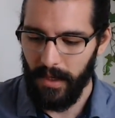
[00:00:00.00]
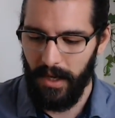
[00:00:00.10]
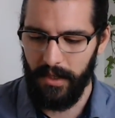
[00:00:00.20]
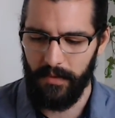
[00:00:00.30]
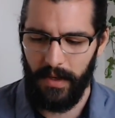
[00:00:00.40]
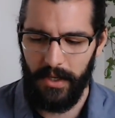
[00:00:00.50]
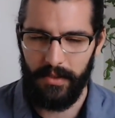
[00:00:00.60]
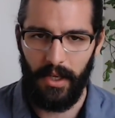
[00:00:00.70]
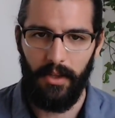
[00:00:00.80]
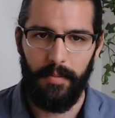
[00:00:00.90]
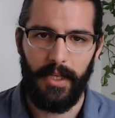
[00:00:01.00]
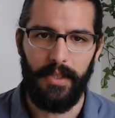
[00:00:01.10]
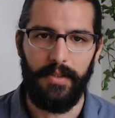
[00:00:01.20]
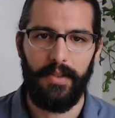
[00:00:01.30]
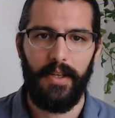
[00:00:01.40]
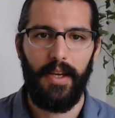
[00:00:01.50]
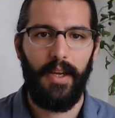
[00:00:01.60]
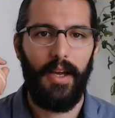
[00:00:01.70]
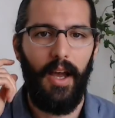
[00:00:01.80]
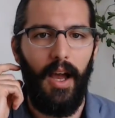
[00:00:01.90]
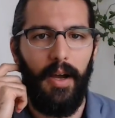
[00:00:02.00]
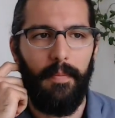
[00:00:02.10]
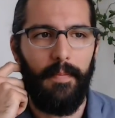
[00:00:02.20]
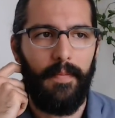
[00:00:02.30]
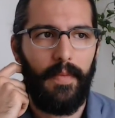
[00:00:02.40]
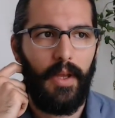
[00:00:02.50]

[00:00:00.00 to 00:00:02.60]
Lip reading: And it's very subtle because um,